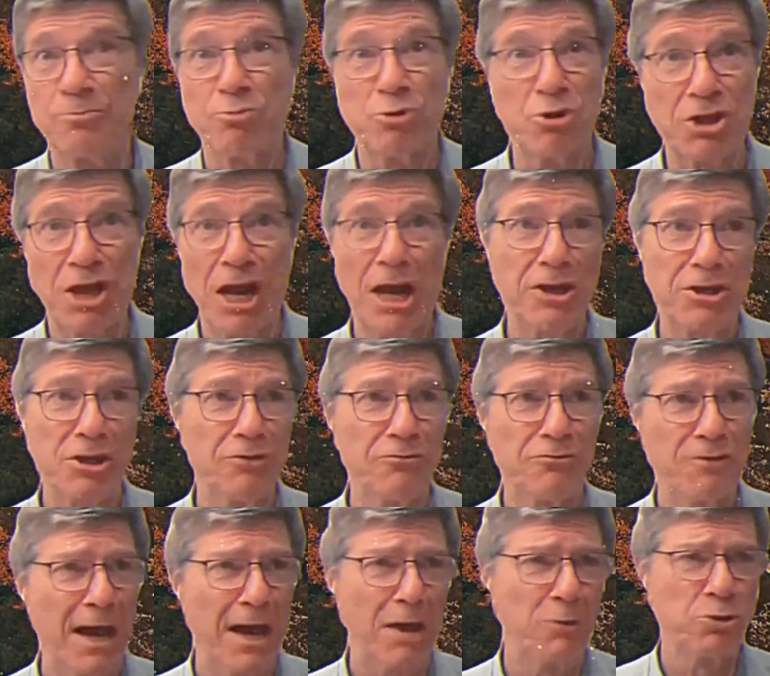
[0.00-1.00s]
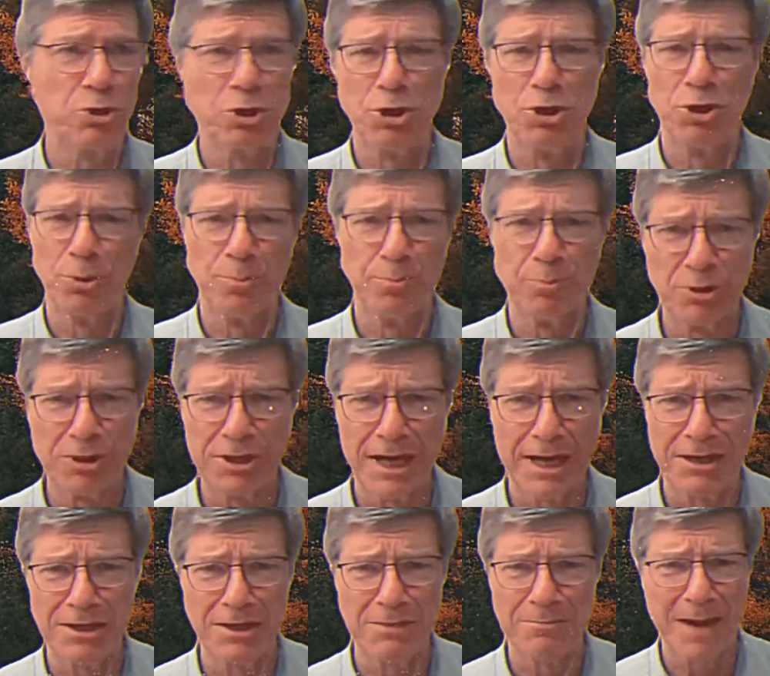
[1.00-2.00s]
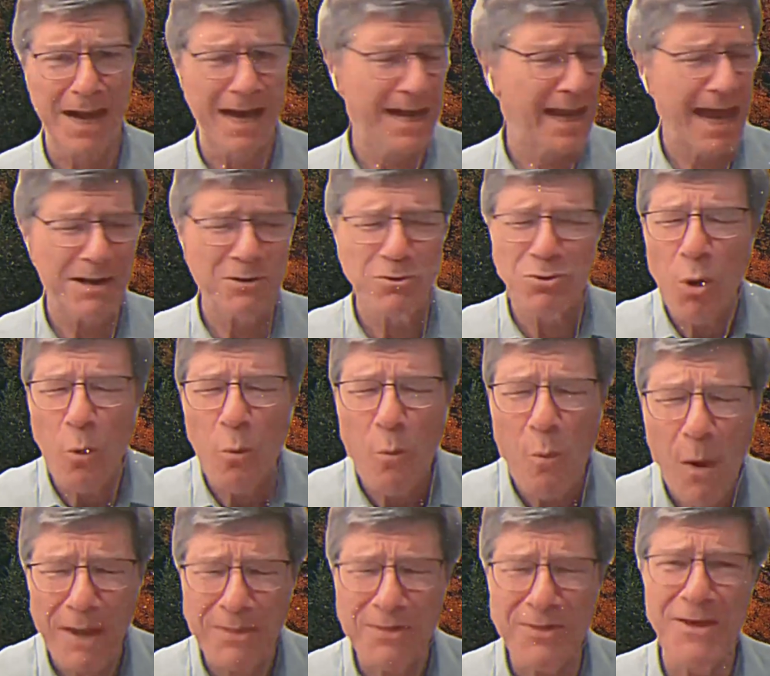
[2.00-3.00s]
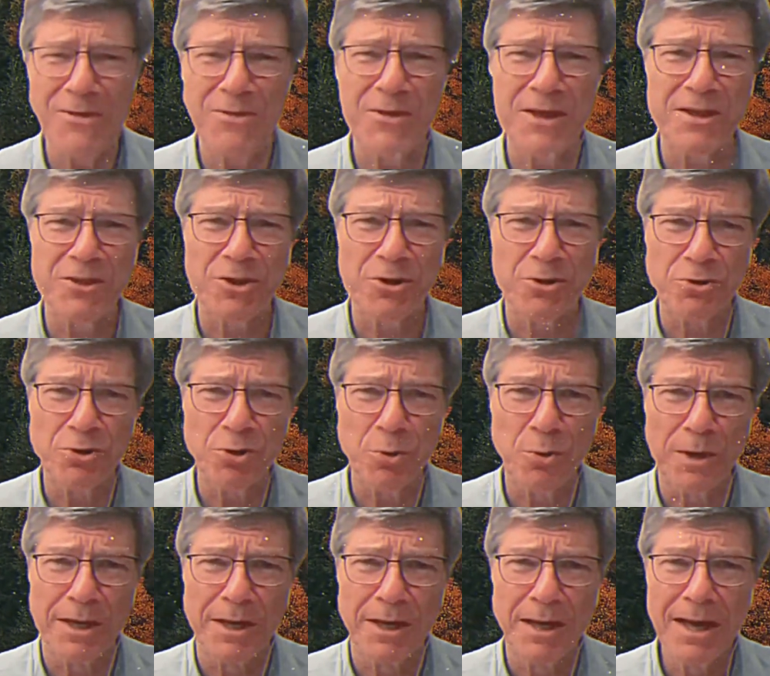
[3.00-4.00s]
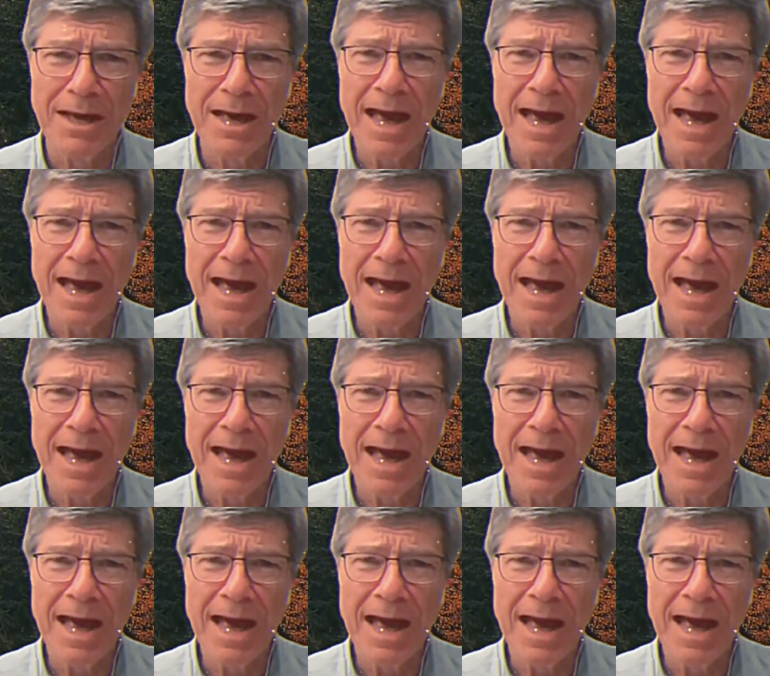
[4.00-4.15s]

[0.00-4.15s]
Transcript: protecting Fauci or protecting Biden, I don't know what they think they're doing.